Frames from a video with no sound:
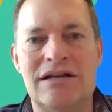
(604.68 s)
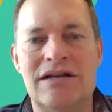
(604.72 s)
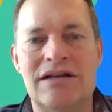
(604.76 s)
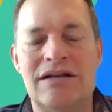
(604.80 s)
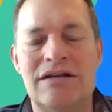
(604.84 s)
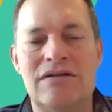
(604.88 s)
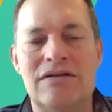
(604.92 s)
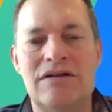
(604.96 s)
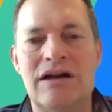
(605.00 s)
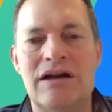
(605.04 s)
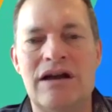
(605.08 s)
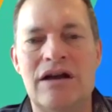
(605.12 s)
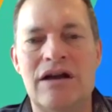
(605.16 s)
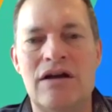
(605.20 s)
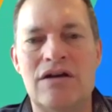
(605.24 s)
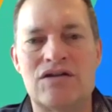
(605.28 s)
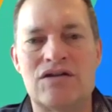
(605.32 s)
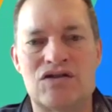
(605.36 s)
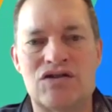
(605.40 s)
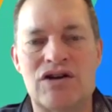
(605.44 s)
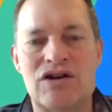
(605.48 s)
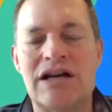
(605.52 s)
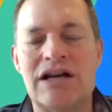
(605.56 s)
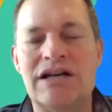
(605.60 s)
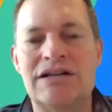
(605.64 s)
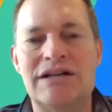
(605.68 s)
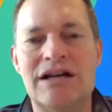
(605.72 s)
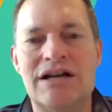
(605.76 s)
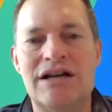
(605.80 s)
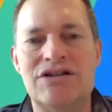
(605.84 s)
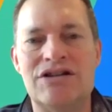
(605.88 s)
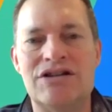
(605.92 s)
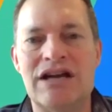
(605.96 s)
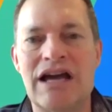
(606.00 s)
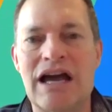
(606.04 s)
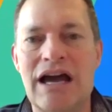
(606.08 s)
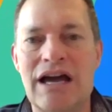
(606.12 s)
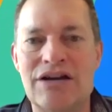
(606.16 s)
in Australian
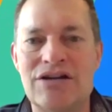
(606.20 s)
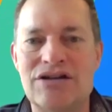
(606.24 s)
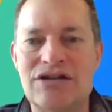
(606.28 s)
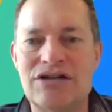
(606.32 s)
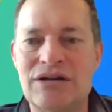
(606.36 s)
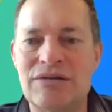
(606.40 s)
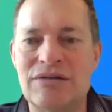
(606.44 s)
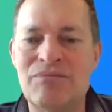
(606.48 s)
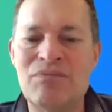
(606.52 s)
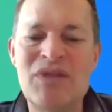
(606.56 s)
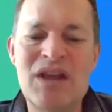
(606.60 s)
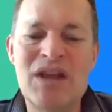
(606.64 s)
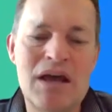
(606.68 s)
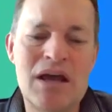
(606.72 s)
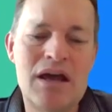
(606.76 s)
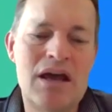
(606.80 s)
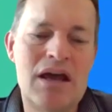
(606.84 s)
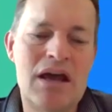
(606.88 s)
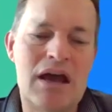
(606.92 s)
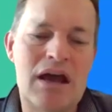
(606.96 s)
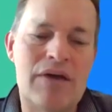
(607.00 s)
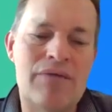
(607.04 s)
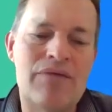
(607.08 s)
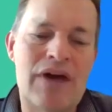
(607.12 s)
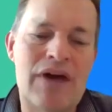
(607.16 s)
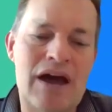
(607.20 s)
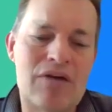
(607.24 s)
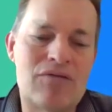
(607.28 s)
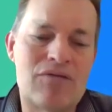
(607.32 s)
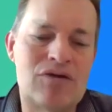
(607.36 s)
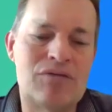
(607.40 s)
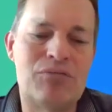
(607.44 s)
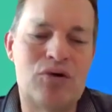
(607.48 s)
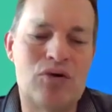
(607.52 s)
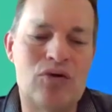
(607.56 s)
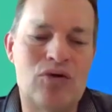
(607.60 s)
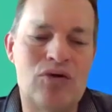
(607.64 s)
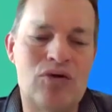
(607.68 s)
education. And that
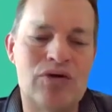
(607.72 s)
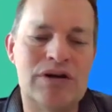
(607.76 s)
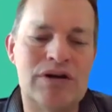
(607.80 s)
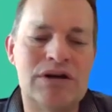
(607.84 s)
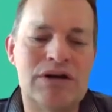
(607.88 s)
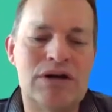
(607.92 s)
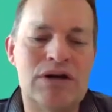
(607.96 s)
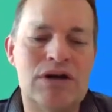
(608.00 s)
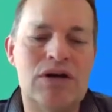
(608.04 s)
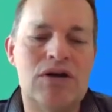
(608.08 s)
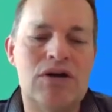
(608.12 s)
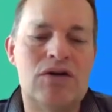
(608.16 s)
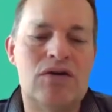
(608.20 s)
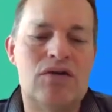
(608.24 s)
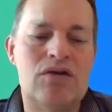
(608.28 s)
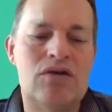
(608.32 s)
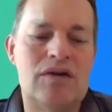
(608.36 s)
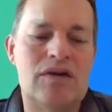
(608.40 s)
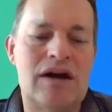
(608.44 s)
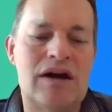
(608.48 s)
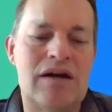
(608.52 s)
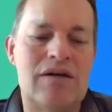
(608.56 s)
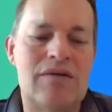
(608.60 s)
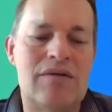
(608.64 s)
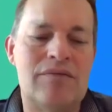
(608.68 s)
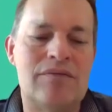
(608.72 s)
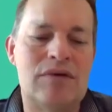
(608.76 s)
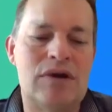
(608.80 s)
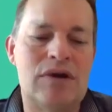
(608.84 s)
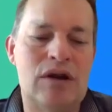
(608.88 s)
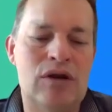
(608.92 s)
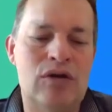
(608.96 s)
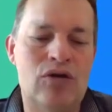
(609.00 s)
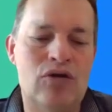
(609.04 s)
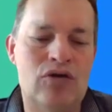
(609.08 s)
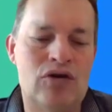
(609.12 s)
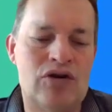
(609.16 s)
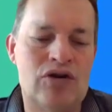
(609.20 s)
report
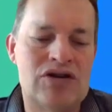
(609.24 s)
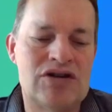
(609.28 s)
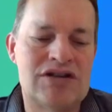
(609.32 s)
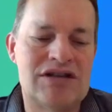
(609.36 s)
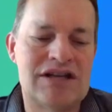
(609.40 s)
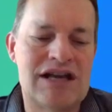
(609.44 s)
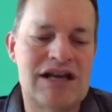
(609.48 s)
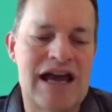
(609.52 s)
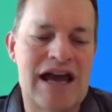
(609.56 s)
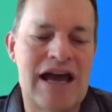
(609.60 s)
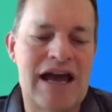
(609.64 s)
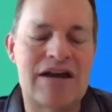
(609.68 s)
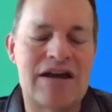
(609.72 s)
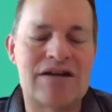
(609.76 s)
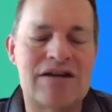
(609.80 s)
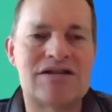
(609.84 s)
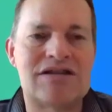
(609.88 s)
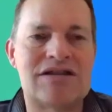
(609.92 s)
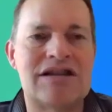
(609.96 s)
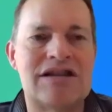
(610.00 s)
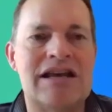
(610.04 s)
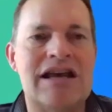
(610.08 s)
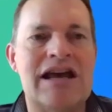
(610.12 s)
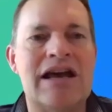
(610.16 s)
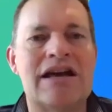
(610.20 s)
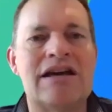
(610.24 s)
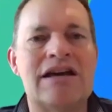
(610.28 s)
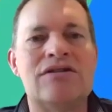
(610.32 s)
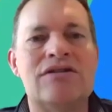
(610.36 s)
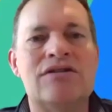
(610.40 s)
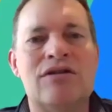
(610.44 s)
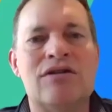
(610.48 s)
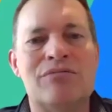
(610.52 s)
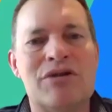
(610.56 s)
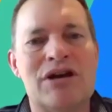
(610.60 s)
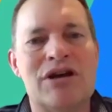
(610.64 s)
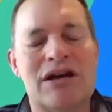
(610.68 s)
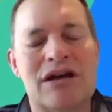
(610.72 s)
looked at the
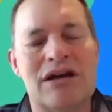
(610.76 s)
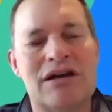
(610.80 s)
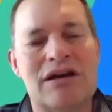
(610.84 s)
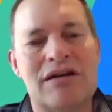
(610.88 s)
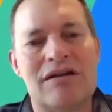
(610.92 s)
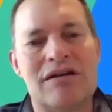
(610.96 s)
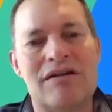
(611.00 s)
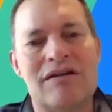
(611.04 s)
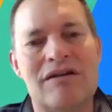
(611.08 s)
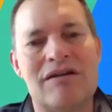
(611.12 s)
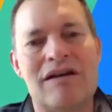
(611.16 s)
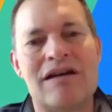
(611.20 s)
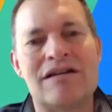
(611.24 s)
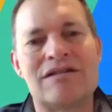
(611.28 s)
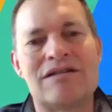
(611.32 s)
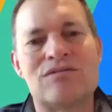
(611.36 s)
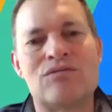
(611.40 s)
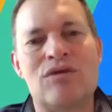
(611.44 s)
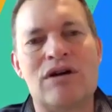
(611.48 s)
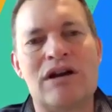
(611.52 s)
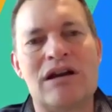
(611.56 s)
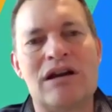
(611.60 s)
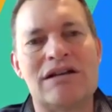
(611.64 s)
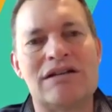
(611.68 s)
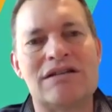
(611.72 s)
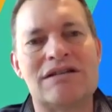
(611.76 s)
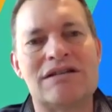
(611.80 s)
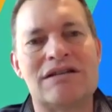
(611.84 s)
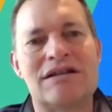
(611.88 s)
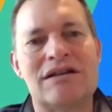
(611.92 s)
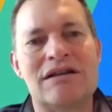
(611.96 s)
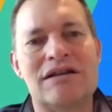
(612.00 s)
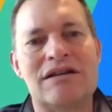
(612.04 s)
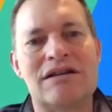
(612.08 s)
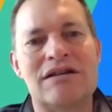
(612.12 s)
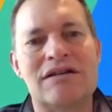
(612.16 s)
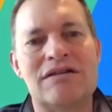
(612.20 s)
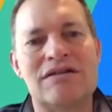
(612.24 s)
economic as well as
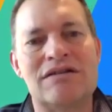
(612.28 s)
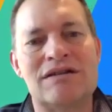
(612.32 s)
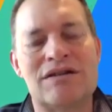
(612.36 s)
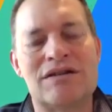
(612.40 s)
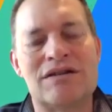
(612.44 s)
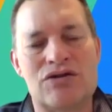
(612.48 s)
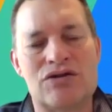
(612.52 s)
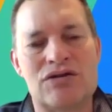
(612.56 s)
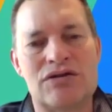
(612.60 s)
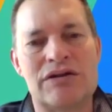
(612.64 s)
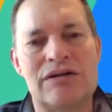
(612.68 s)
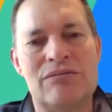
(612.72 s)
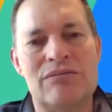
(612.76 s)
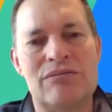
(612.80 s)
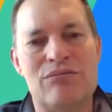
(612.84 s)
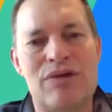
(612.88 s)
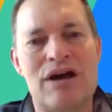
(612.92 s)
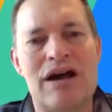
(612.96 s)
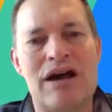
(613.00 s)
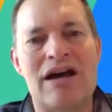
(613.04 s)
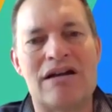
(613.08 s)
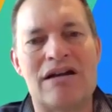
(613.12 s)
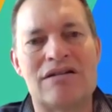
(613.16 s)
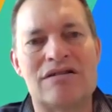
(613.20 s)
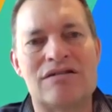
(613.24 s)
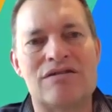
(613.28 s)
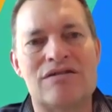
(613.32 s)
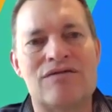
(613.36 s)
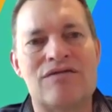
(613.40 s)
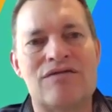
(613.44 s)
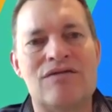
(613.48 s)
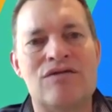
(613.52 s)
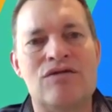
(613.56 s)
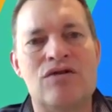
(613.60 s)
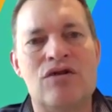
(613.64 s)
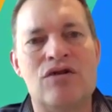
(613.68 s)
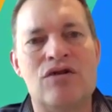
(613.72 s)
the social impacts of